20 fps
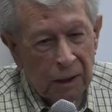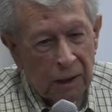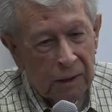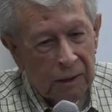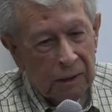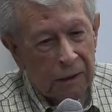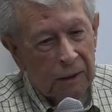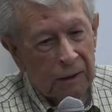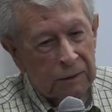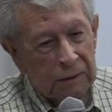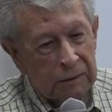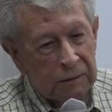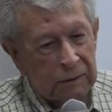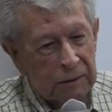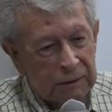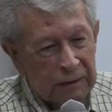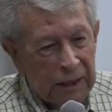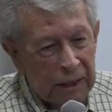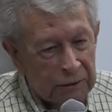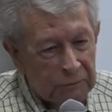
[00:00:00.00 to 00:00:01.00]
Uh,
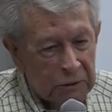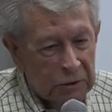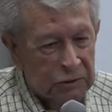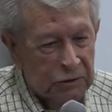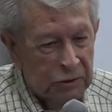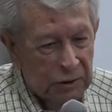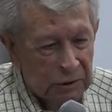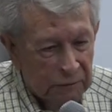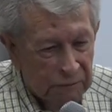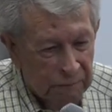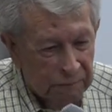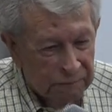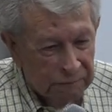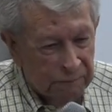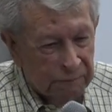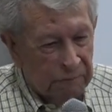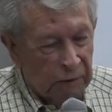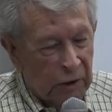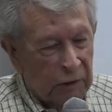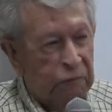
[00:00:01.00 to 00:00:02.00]
that was the,
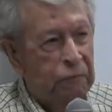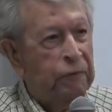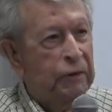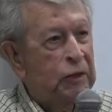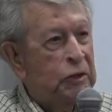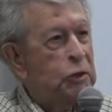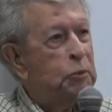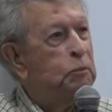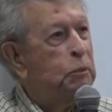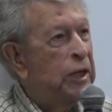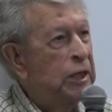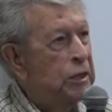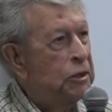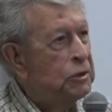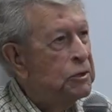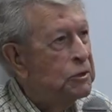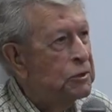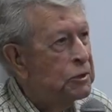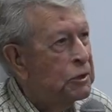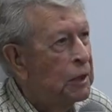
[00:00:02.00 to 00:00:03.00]
the first
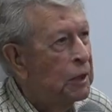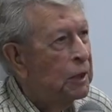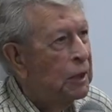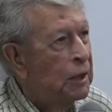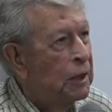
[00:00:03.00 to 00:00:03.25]
piece